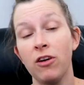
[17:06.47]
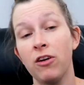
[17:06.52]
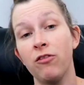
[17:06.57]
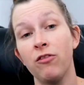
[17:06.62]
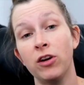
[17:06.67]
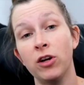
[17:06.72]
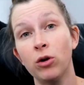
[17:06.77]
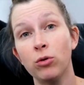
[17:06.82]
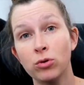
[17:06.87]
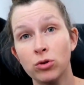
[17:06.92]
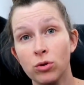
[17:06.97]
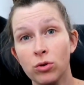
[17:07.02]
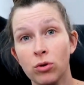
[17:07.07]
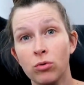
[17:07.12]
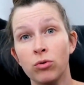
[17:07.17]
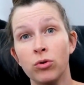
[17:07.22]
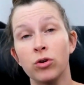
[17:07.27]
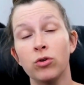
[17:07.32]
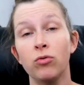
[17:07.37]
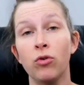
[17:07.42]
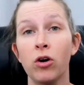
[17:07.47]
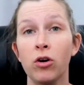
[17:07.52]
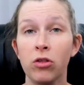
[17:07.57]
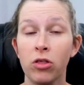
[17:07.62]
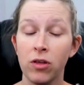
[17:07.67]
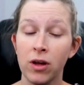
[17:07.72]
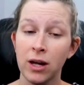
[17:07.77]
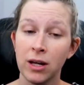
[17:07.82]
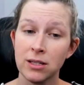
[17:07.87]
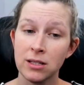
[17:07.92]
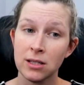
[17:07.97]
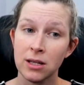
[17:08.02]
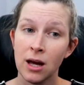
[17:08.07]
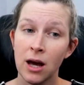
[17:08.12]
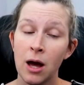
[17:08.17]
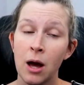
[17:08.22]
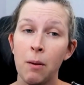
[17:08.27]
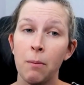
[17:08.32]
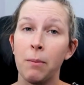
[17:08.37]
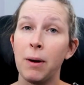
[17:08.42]
If I don't do the wrong things,
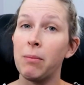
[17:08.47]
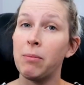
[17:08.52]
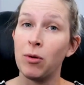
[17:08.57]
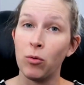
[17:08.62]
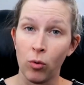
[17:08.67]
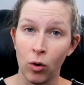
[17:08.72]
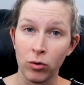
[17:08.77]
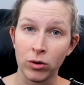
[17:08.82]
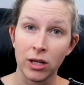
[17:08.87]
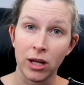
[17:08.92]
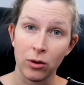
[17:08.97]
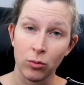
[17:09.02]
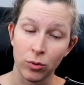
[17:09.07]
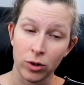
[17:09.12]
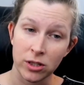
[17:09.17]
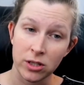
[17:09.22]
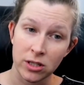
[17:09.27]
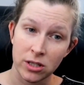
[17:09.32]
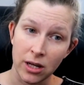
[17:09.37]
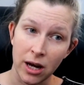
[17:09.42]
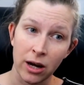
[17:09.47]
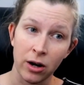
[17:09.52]
maybe it won't get worse.